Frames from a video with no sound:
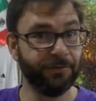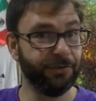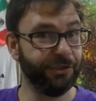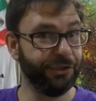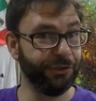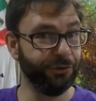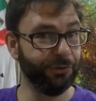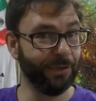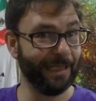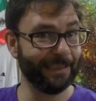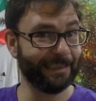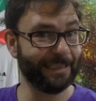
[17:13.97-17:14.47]
do
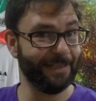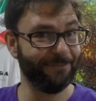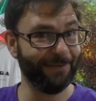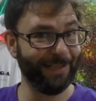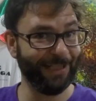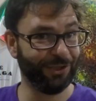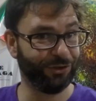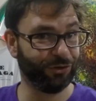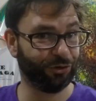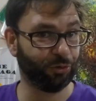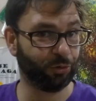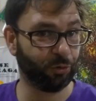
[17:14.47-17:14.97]
you guys have
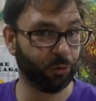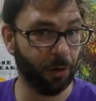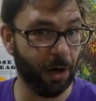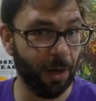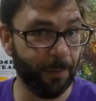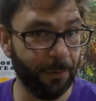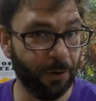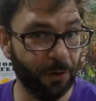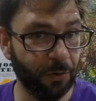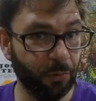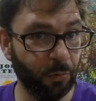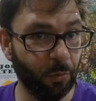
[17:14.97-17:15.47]
any
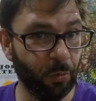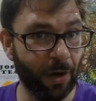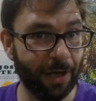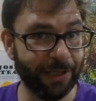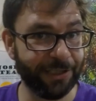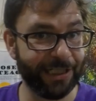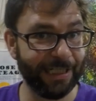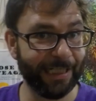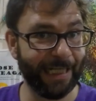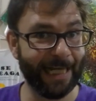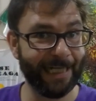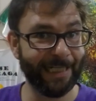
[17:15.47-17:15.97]
trouble
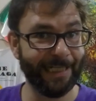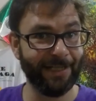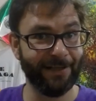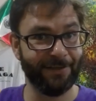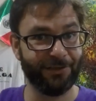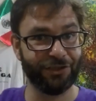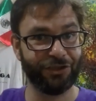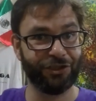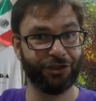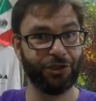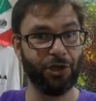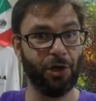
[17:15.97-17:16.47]
watching any
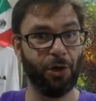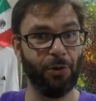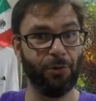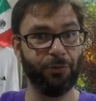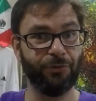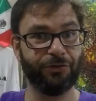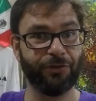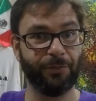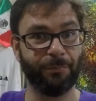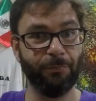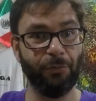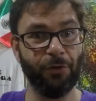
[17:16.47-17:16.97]
other
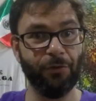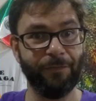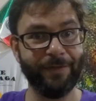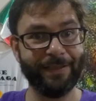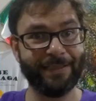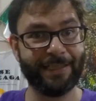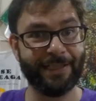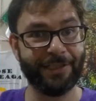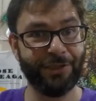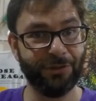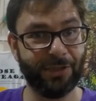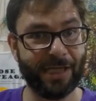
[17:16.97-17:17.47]
shows or movies
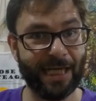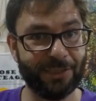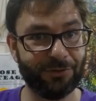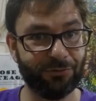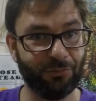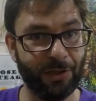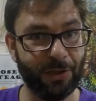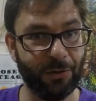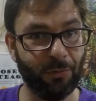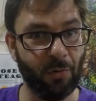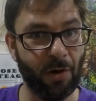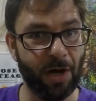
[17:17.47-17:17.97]
that you guys
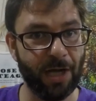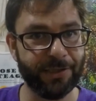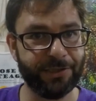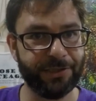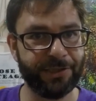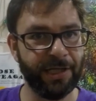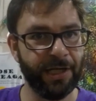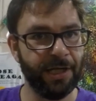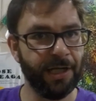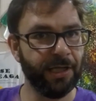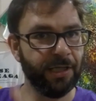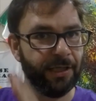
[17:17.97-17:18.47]
want to
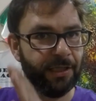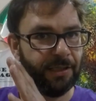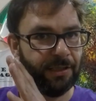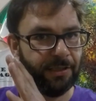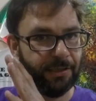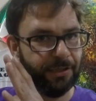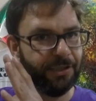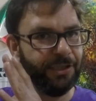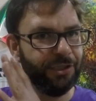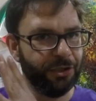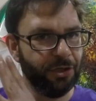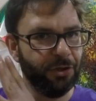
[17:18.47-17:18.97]
watch?
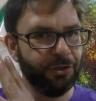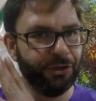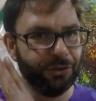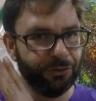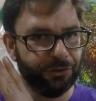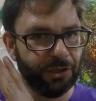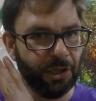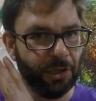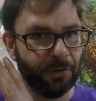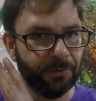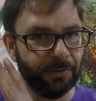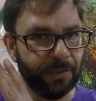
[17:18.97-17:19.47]
You know you
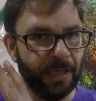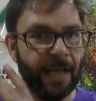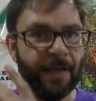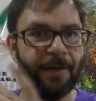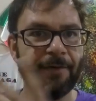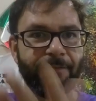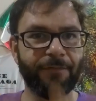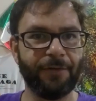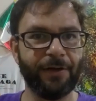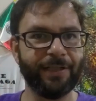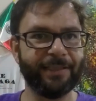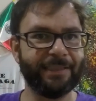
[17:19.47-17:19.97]
don't.
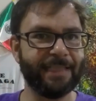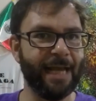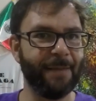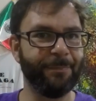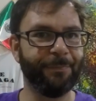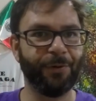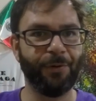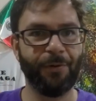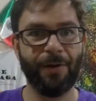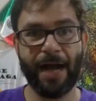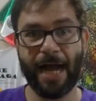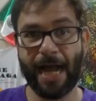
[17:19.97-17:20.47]
For
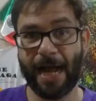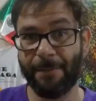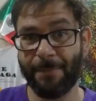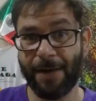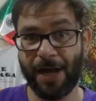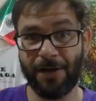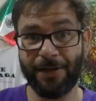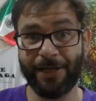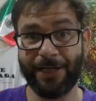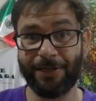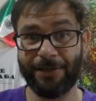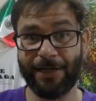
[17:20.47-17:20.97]
example, I'm
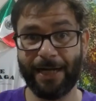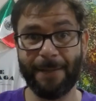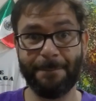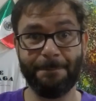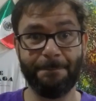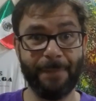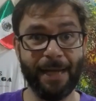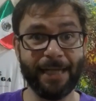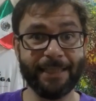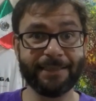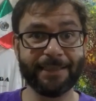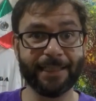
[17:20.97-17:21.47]
out here in
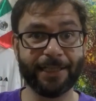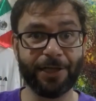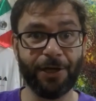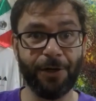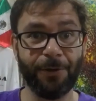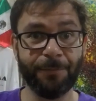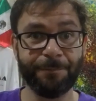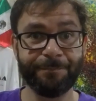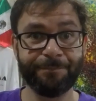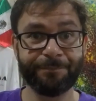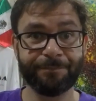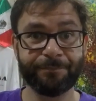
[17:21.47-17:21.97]

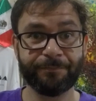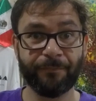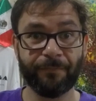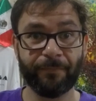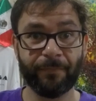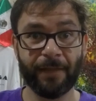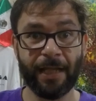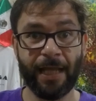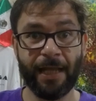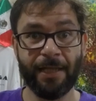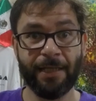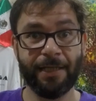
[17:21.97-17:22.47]
Mexico.
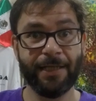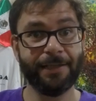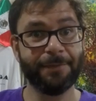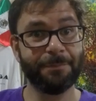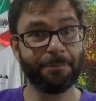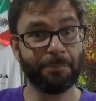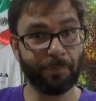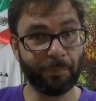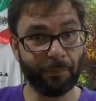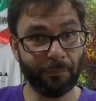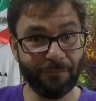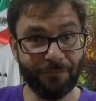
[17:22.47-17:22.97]

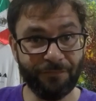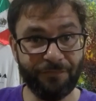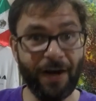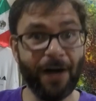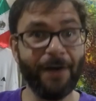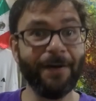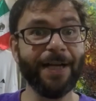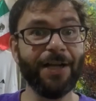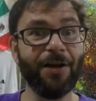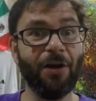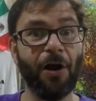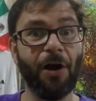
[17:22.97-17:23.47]

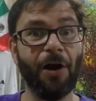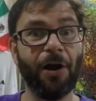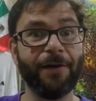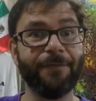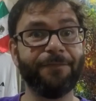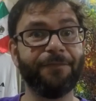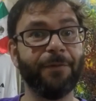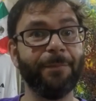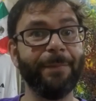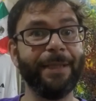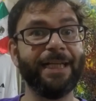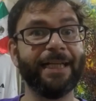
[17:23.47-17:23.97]
Very
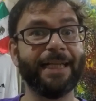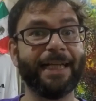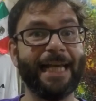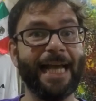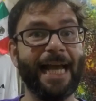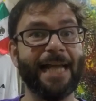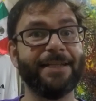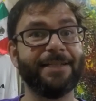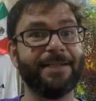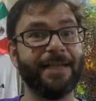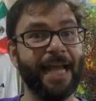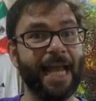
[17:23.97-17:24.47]
hard for me to
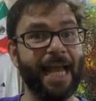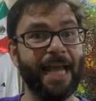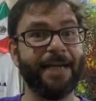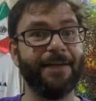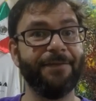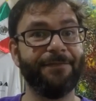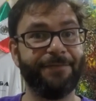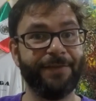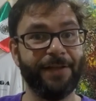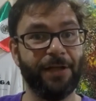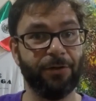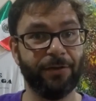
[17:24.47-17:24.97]
catch
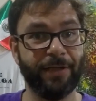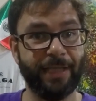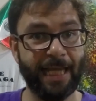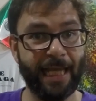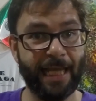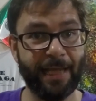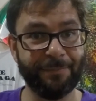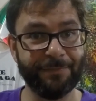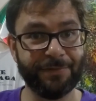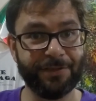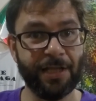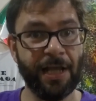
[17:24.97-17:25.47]
NFL
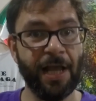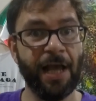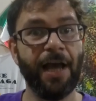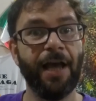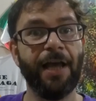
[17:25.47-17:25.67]
games